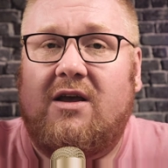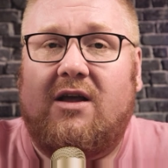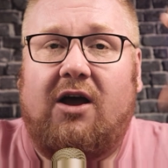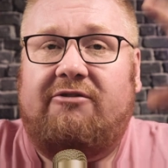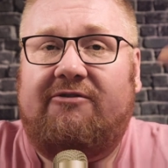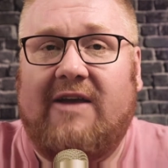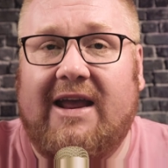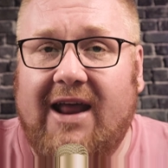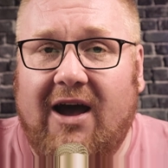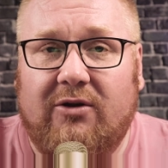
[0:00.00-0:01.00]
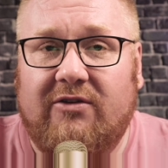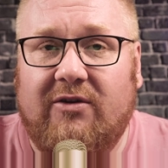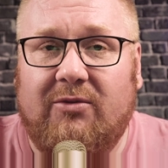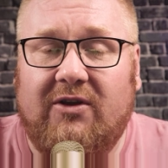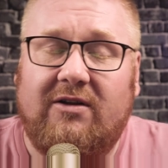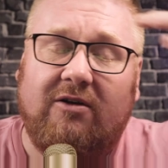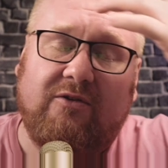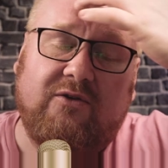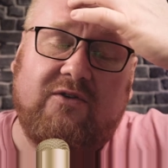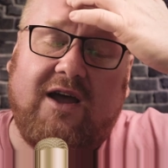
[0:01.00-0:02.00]
a fade out or something along
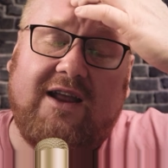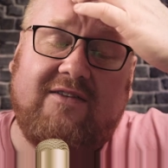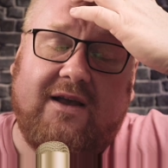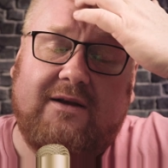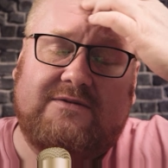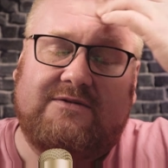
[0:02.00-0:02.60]
those lines.